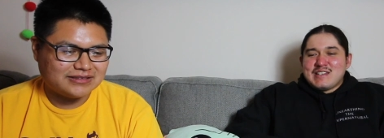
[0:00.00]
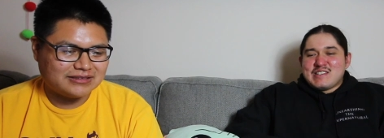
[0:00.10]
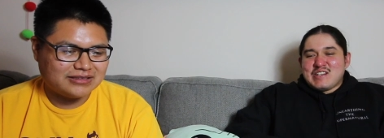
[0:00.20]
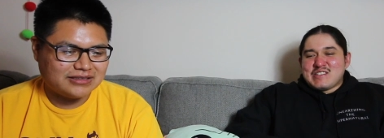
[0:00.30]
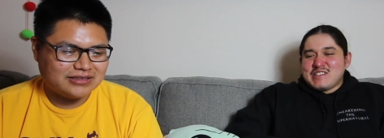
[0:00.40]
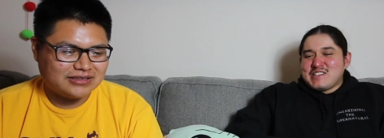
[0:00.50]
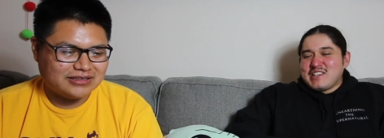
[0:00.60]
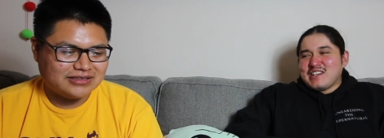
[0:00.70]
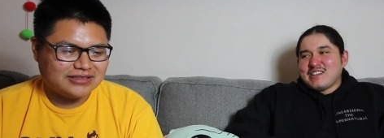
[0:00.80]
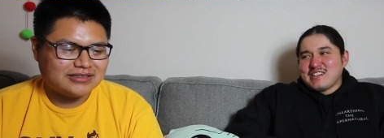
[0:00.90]
Speaker 1: tossed in
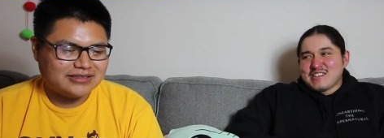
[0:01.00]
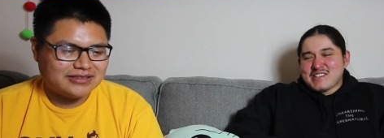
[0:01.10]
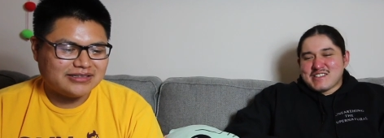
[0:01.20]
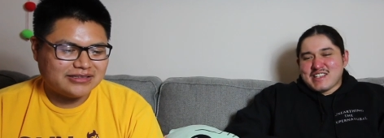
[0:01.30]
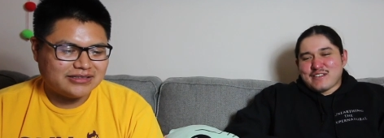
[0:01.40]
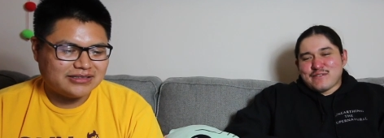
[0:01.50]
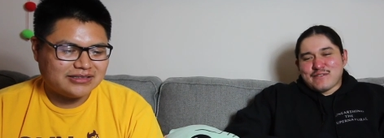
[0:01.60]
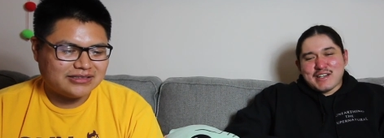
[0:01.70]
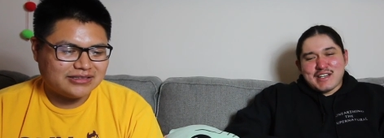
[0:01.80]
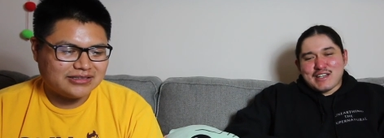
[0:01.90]
jail and it's just like
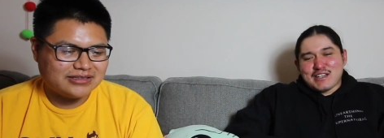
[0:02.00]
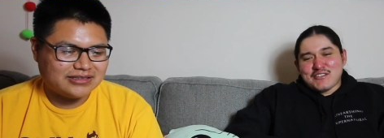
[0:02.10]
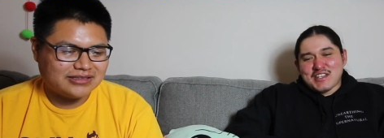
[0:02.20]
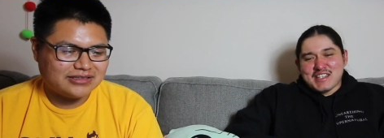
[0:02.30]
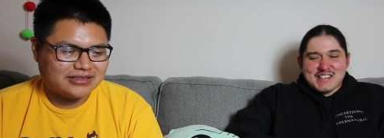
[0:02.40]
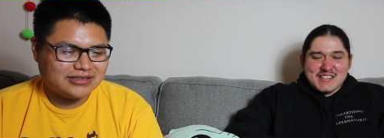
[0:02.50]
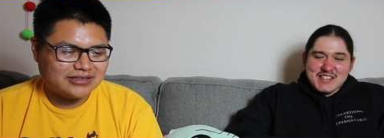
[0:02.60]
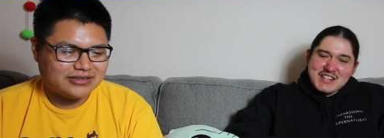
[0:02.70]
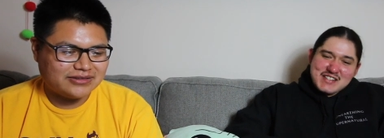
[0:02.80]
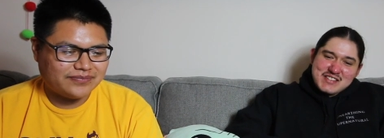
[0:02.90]
fuck man this
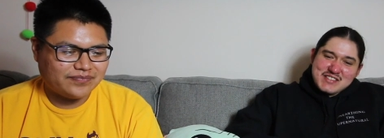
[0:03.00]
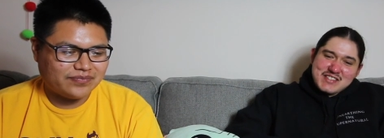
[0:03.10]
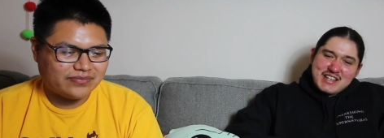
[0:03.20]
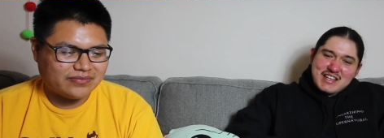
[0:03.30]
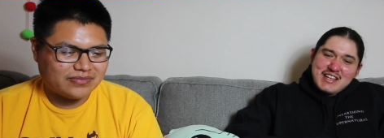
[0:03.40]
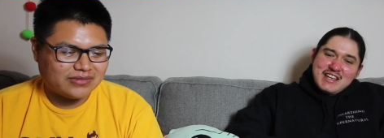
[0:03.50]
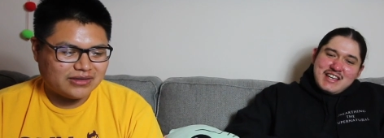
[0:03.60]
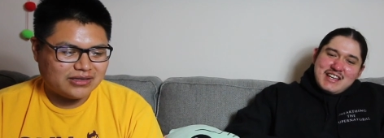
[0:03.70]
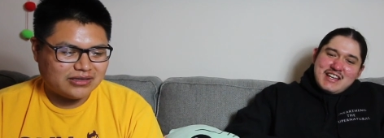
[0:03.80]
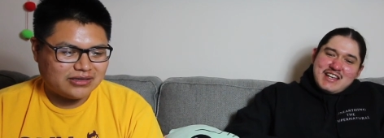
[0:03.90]
sucks it's like
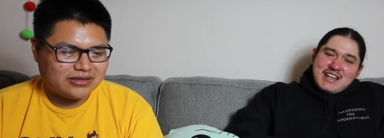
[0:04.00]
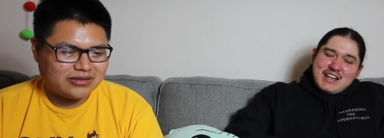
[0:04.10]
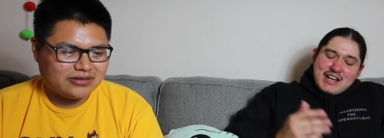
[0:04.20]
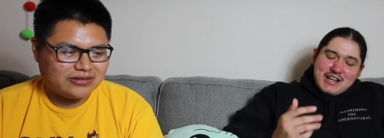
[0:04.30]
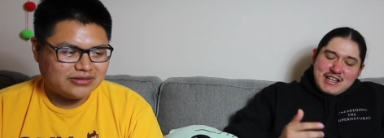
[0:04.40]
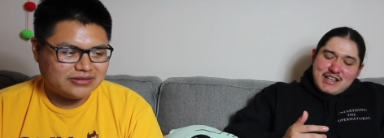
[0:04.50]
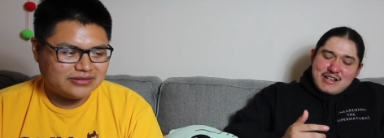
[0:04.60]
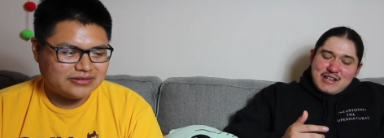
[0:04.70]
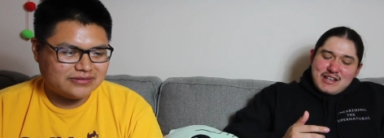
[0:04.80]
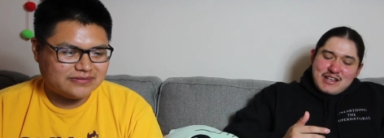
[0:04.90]

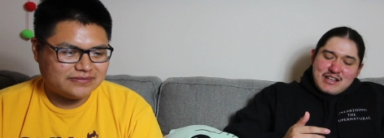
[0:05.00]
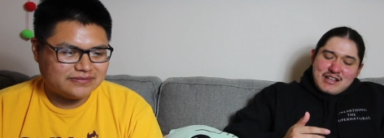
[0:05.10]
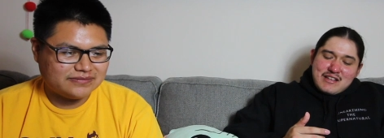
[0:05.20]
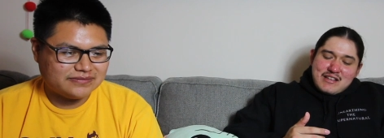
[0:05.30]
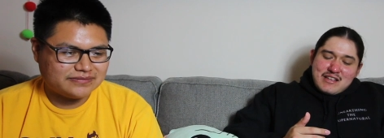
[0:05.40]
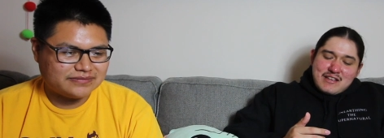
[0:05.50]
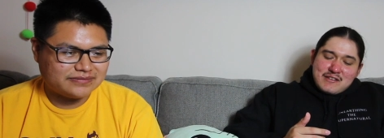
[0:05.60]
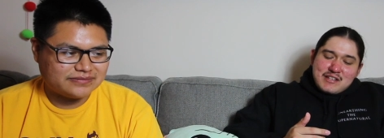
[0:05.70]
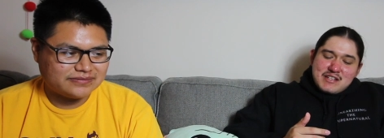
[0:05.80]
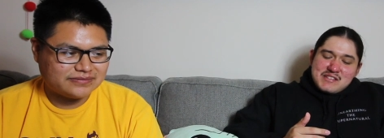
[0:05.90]
i
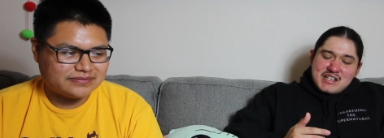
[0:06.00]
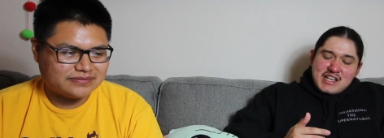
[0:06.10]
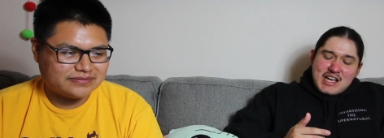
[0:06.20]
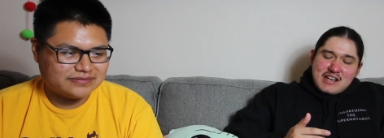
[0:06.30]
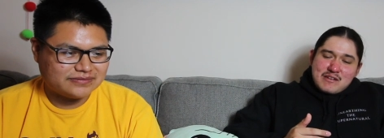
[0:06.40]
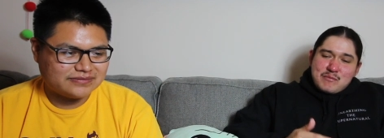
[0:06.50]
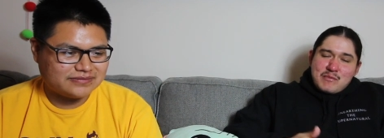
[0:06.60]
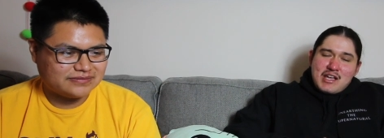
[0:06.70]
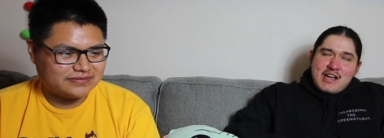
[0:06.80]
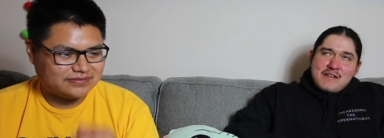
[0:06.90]
because like at,
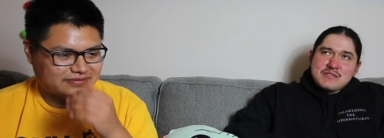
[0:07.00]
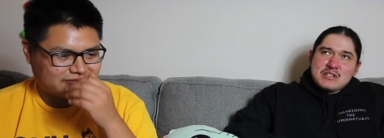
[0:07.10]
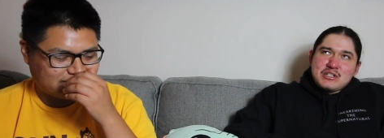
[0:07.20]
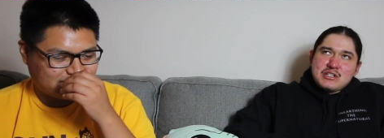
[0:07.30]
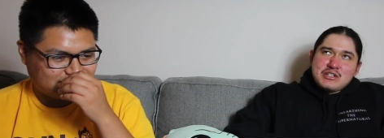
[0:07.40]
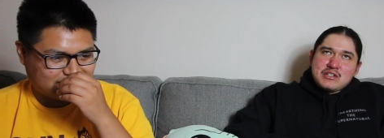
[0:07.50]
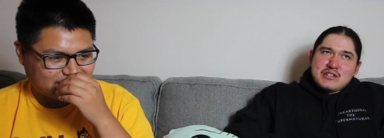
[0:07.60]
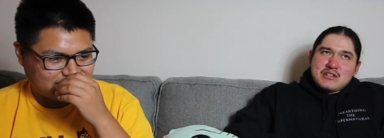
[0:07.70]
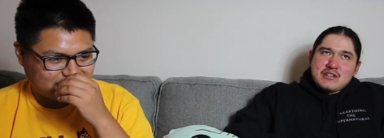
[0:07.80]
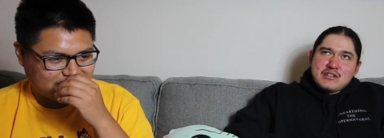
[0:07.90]

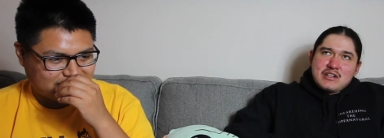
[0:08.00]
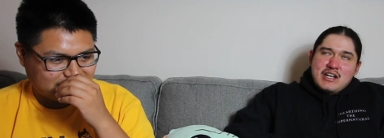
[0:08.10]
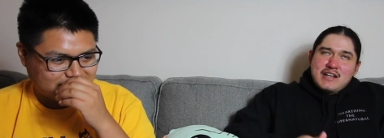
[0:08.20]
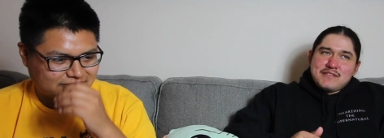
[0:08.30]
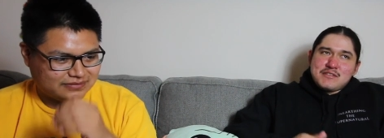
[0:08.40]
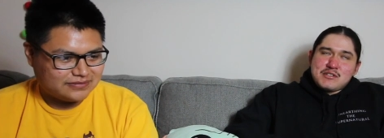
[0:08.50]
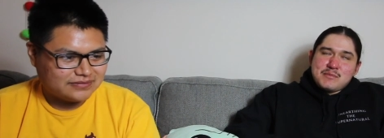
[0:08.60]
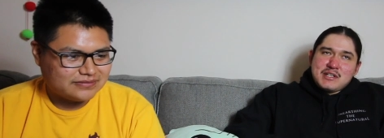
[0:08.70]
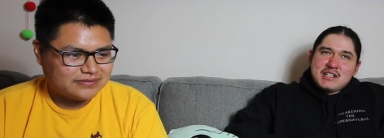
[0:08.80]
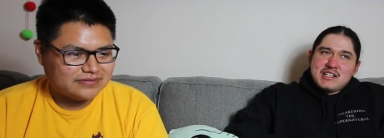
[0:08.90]
after after she
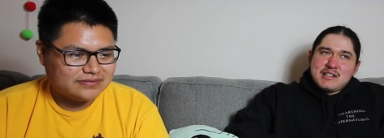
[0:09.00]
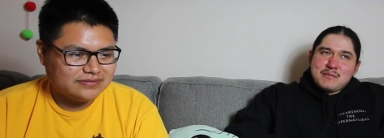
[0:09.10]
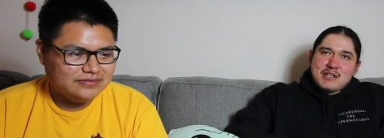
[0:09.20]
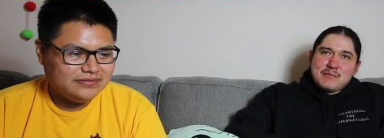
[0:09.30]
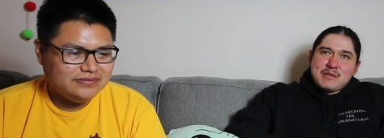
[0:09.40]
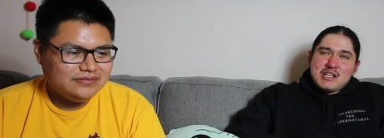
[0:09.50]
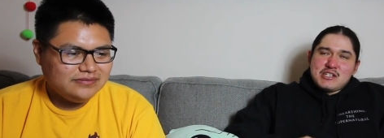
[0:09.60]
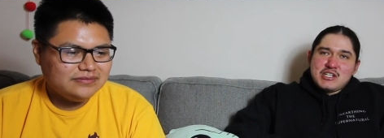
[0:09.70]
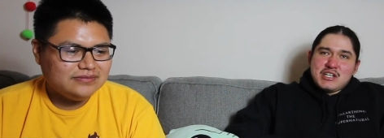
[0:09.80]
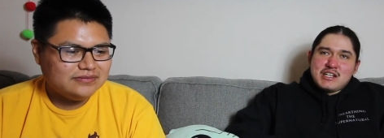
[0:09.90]
played in the WNBA
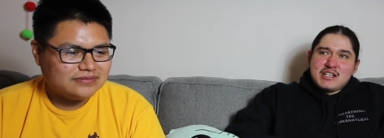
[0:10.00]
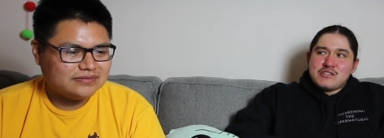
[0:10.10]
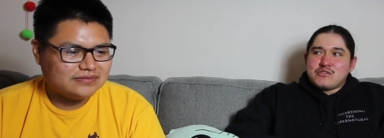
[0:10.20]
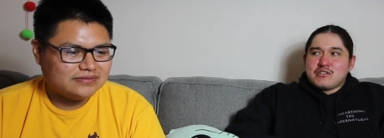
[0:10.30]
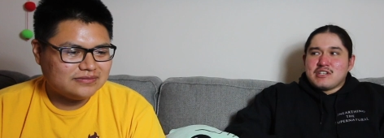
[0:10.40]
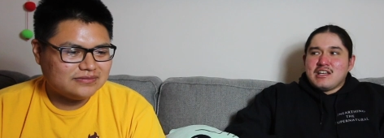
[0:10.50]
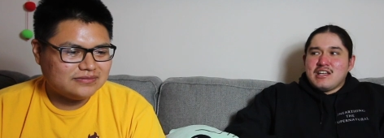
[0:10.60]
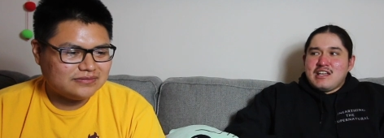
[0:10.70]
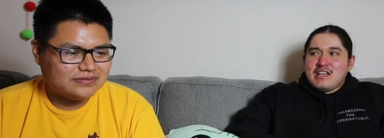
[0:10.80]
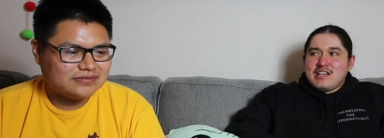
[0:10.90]
she got an injury
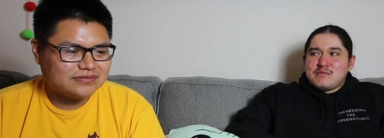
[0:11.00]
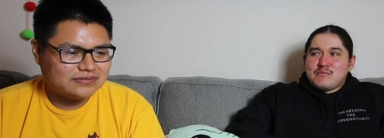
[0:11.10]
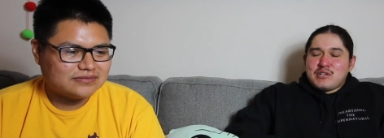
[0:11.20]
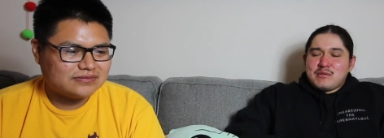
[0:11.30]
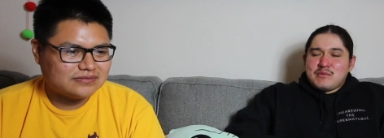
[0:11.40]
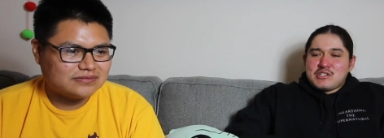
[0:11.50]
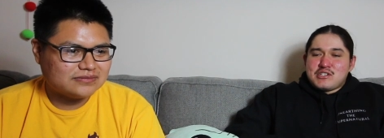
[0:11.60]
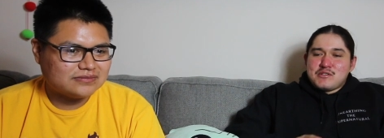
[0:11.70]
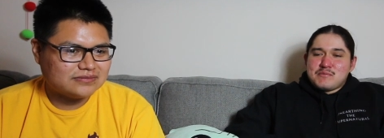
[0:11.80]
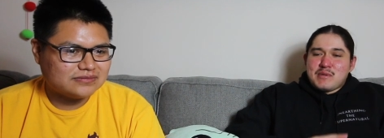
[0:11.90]
and pretty much
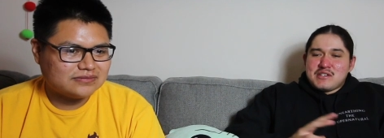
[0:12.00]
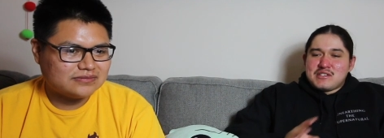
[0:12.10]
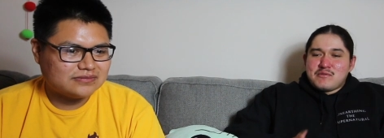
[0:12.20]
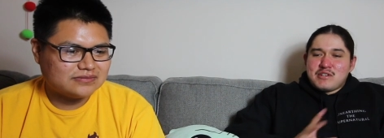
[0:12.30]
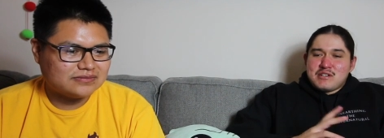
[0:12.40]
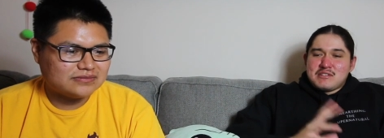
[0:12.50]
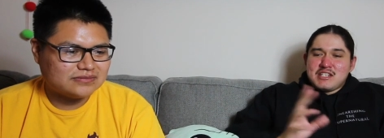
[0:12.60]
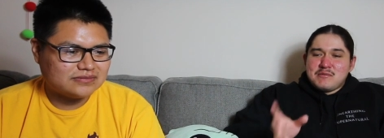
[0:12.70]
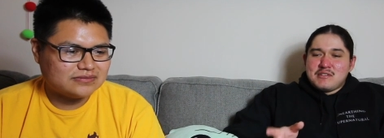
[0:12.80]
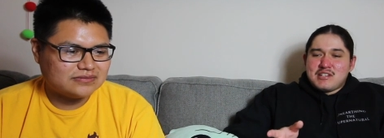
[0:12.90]
she was bouncing around
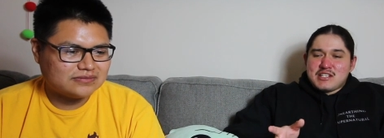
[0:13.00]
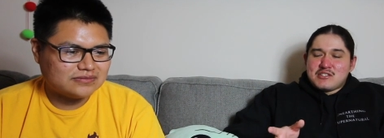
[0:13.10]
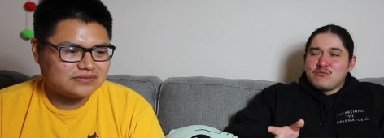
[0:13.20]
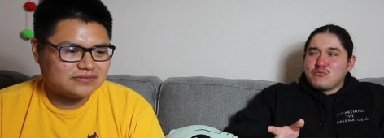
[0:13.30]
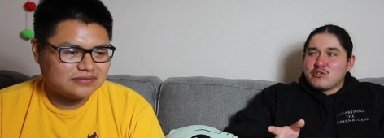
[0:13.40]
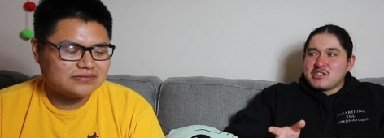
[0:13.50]
team like two more